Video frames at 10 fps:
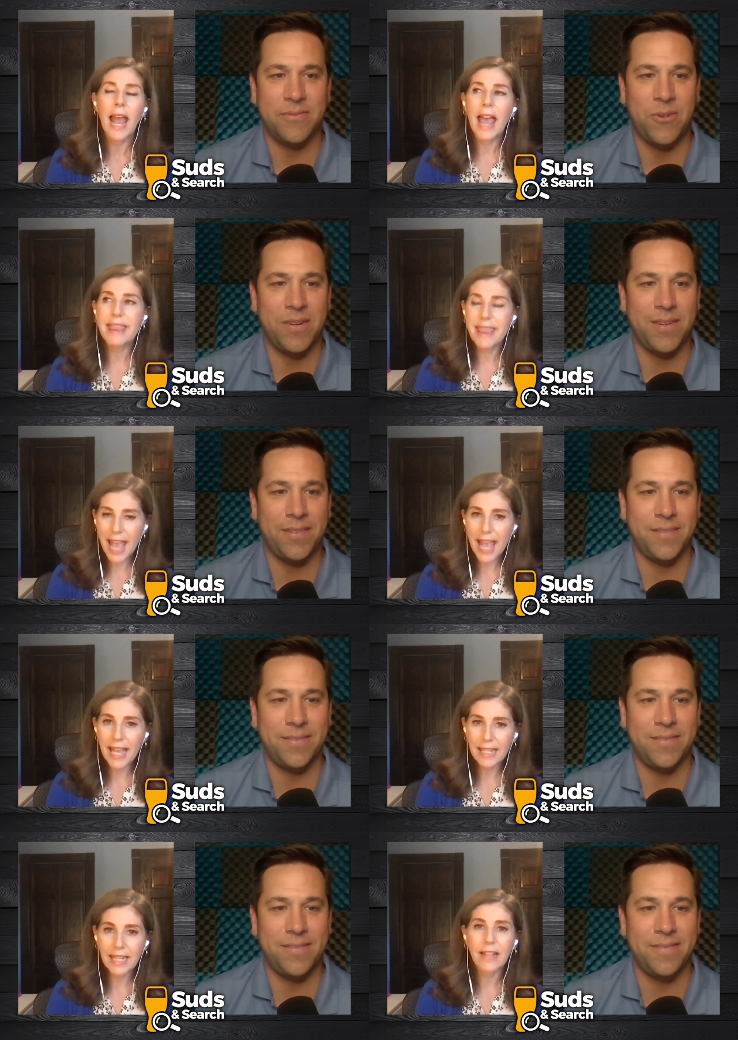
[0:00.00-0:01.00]
Speaker 1: And
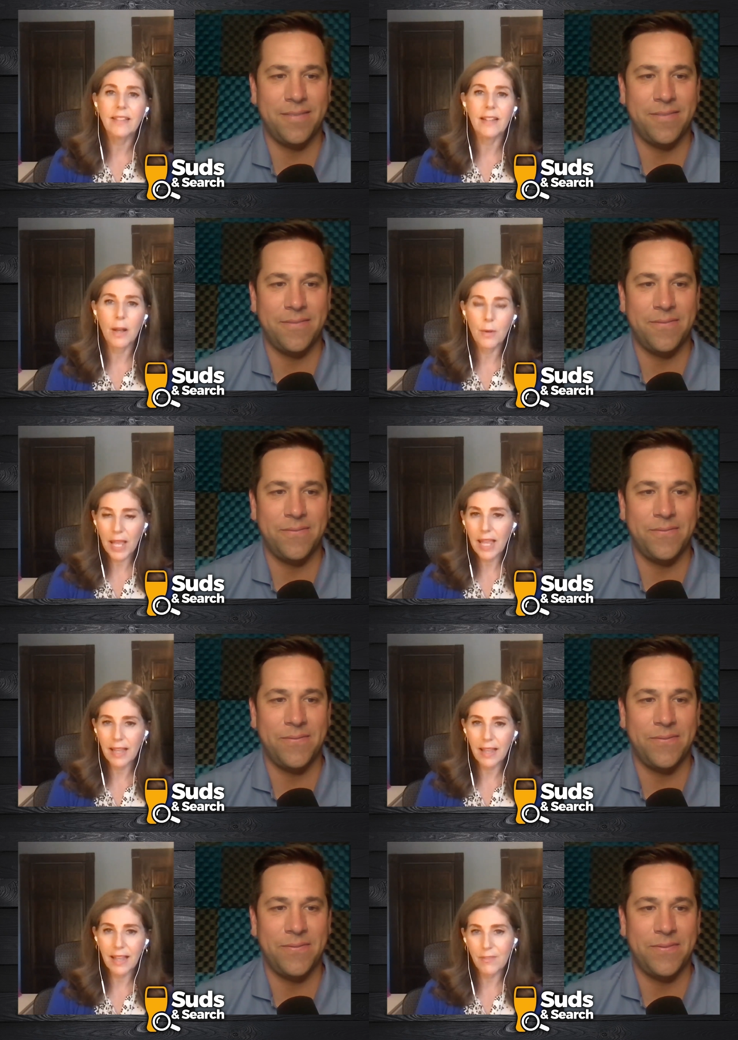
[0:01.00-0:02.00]
then I said,
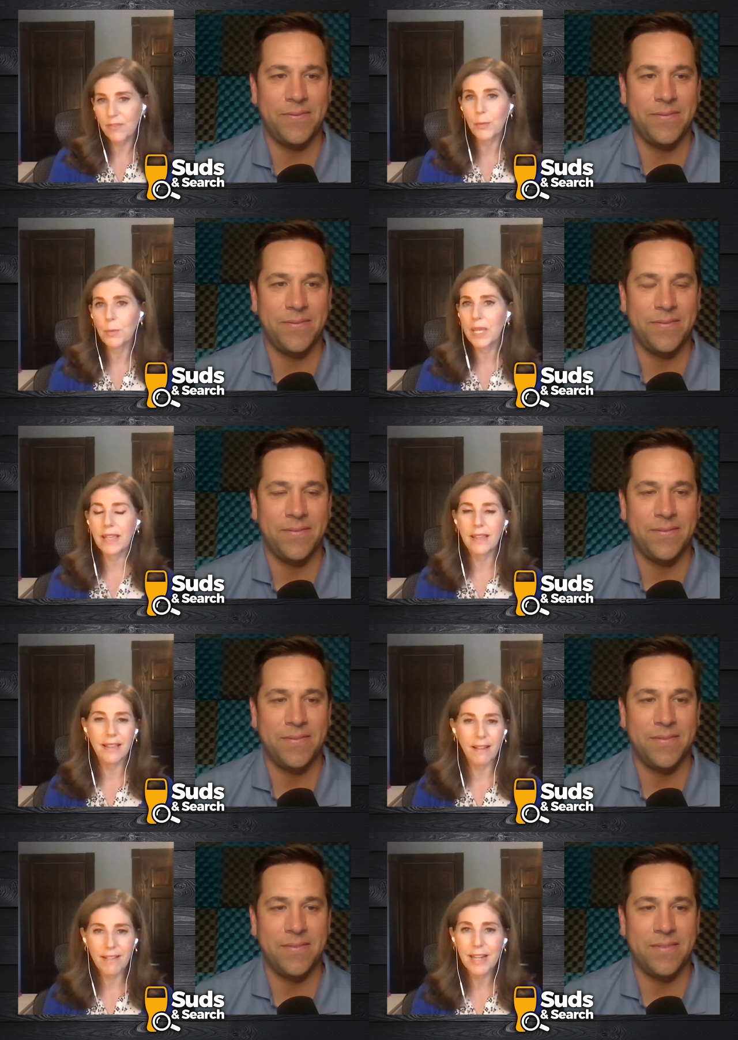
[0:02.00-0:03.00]
okay, if
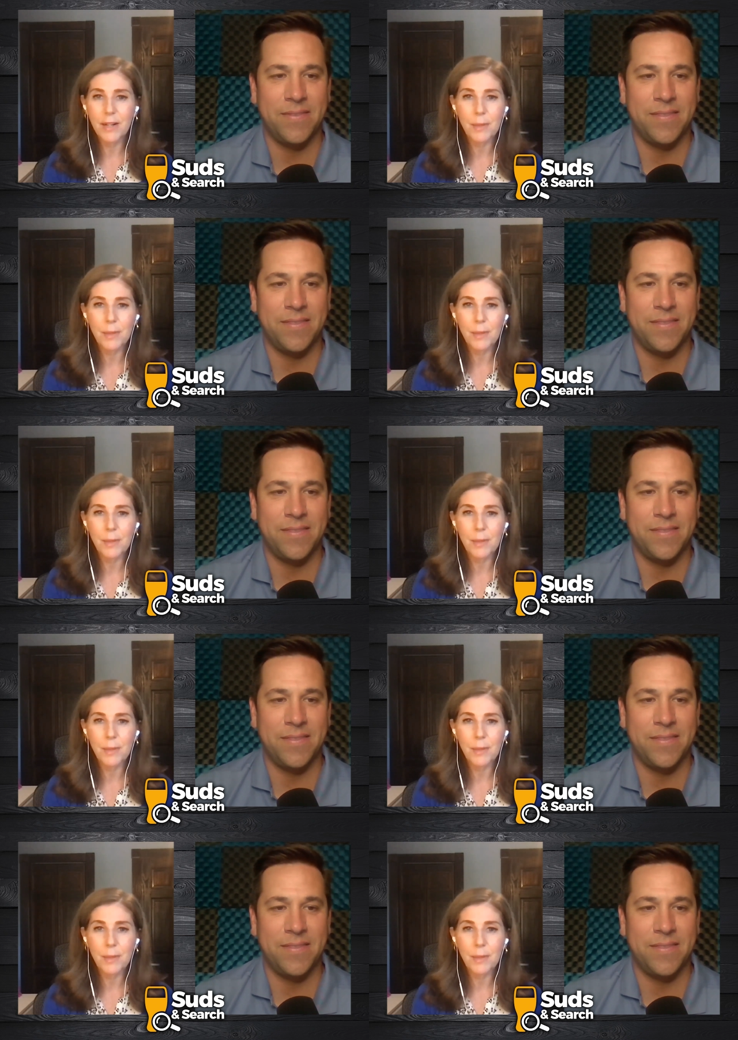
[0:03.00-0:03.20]
we are here to